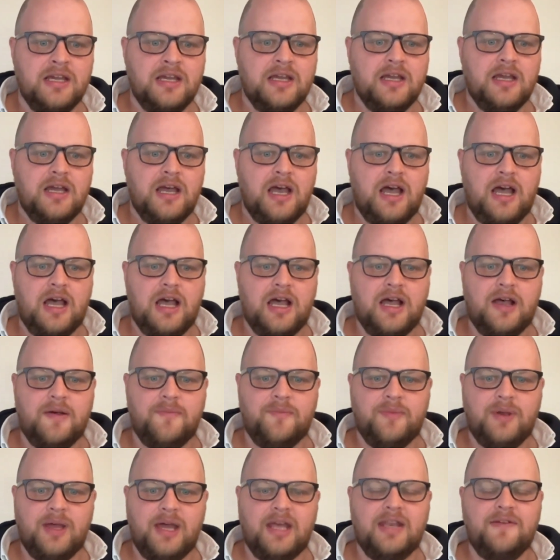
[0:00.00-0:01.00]

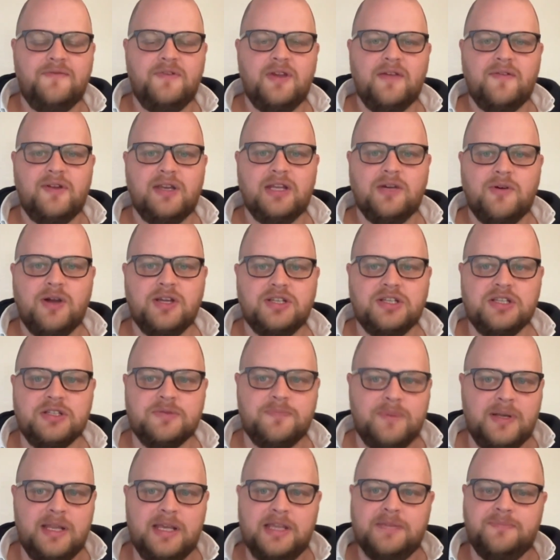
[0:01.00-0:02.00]
And if you have any questions,
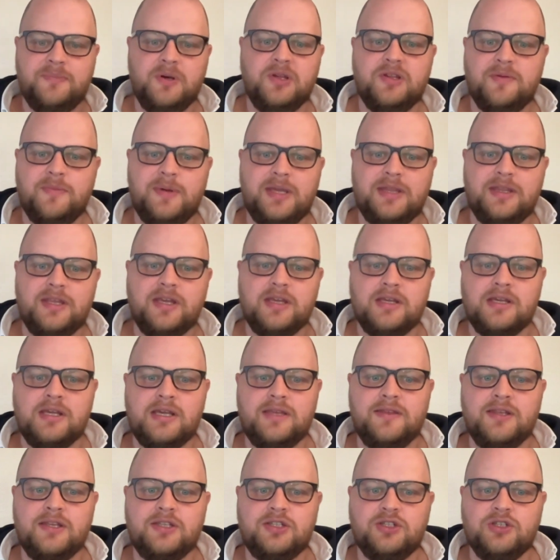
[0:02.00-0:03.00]
please put them in
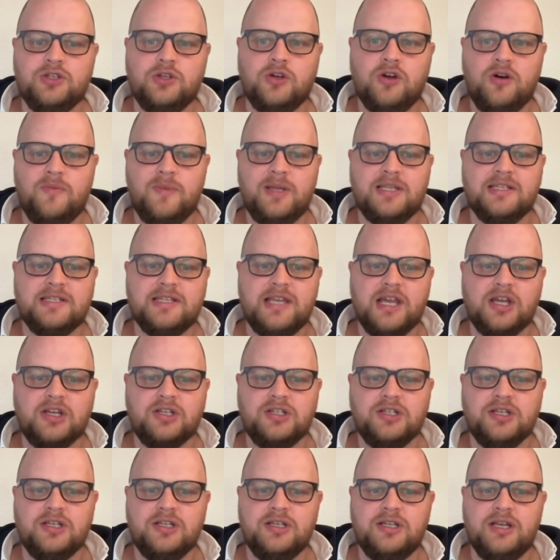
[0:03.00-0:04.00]
the comment
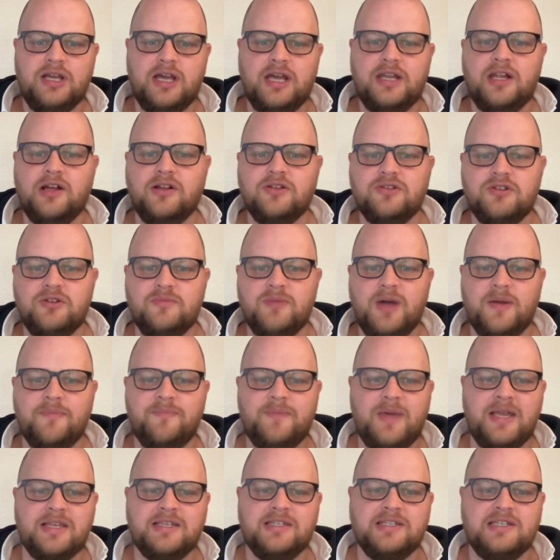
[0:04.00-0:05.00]
section, and I'll do my
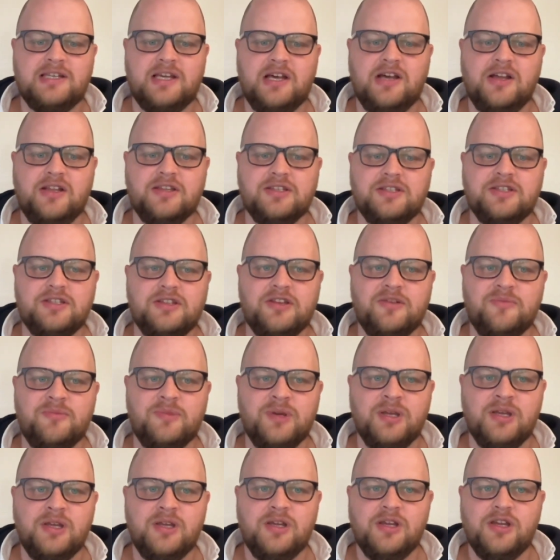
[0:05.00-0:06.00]
best to answer them.
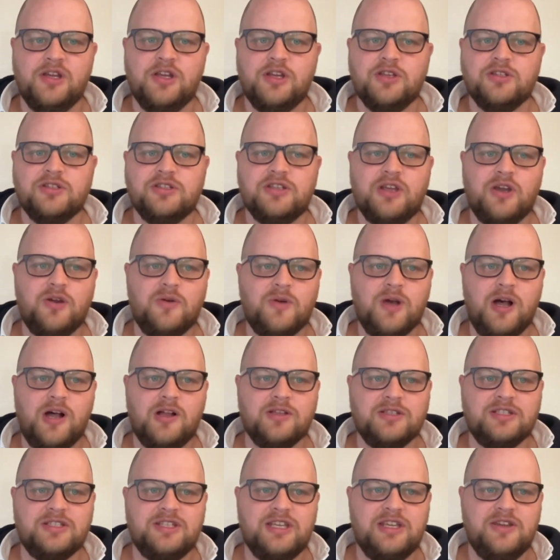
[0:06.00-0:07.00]
So I'll
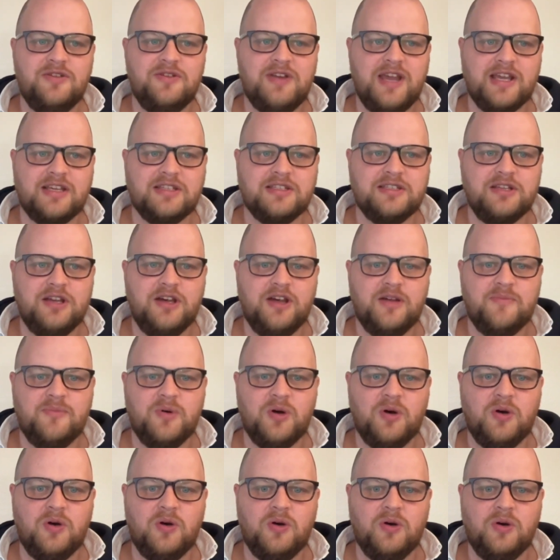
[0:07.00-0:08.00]
see you next time
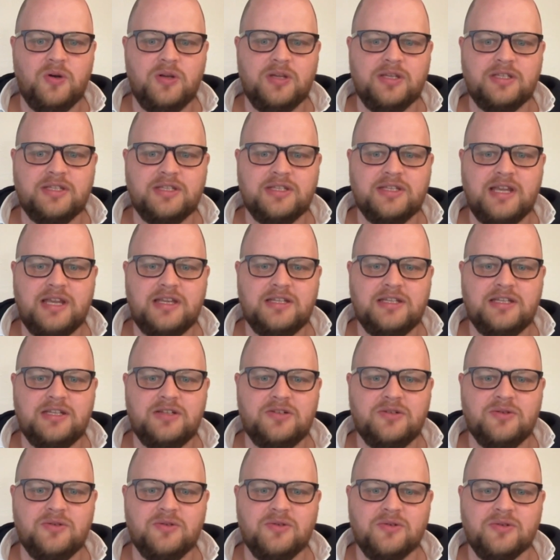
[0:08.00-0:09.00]
on
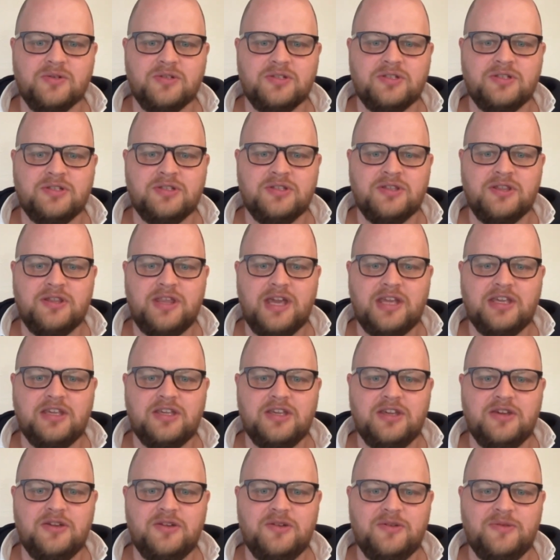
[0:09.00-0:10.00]
SentiTalks. Thank
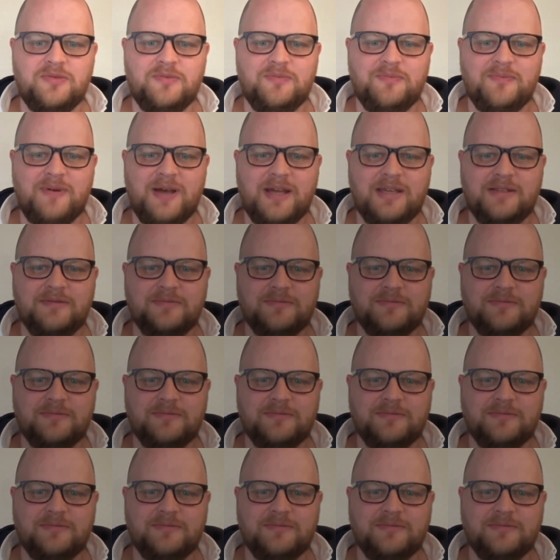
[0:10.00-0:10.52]
you. Bye.